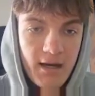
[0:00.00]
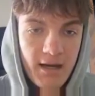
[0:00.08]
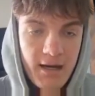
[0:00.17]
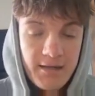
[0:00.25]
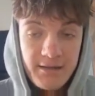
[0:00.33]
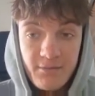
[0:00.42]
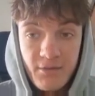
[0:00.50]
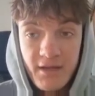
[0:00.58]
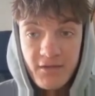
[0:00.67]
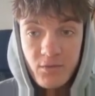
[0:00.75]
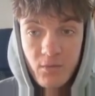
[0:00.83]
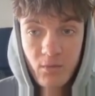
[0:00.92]
and well,
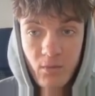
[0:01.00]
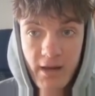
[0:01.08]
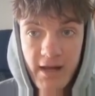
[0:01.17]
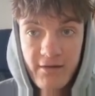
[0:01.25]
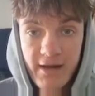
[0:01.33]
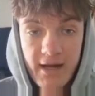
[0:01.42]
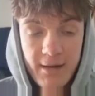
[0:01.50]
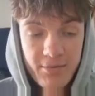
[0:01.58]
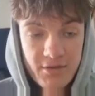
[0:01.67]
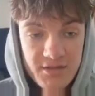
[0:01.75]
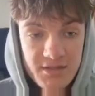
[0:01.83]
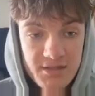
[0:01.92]
that's where it
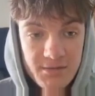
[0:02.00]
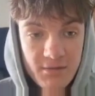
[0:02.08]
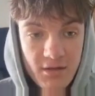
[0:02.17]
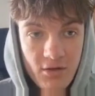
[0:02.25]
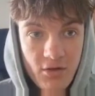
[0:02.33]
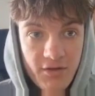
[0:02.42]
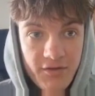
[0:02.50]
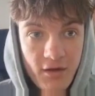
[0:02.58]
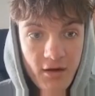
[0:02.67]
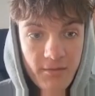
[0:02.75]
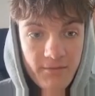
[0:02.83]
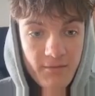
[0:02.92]
happens a lot of the
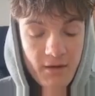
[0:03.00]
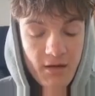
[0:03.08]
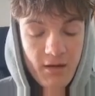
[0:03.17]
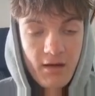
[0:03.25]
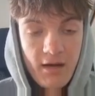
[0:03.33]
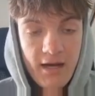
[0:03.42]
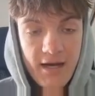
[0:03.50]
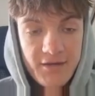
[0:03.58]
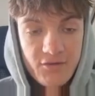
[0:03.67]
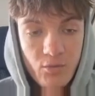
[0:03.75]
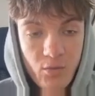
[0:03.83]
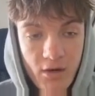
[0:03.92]
time.
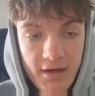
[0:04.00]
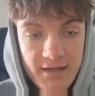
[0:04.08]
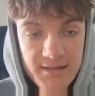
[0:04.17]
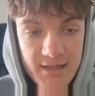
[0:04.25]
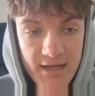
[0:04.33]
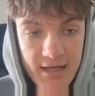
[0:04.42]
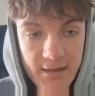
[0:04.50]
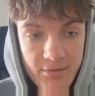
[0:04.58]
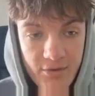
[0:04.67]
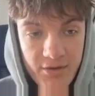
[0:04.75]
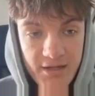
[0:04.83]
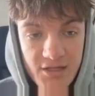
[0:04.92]
And why does it
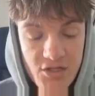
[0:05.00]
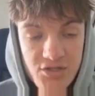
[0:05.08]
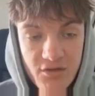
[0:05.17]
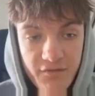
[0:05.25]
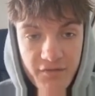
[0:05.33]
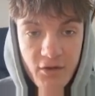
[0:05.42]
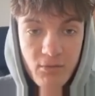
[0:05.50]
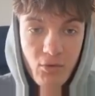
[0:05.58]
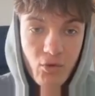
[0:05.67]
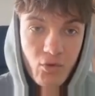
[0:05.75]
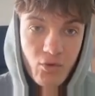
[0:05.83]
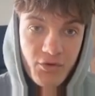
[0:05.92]
happen? It's just to fill
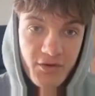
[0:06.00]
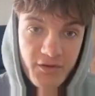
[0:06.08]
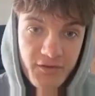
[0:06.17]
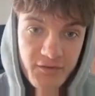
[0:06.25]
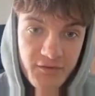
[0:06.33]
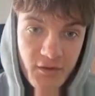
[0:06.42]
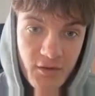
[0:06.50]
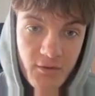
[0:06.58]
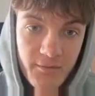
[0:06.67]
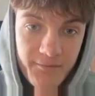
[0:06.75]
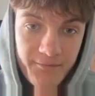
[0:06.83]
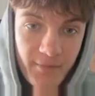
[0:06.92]
more orders.
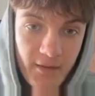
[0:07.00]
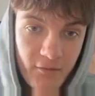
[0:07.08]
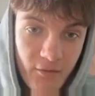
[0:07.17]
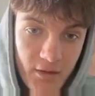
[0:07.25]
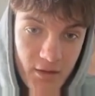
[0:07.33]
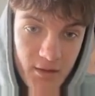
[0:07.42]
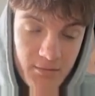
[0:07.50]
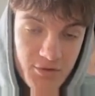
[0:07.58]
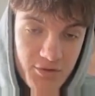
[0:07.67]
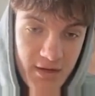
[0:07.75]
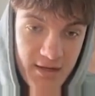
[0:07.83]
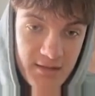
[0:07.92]
So for an
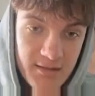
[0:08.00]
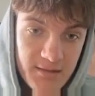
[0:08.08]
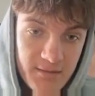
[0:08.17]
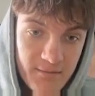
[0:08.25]
uptrend,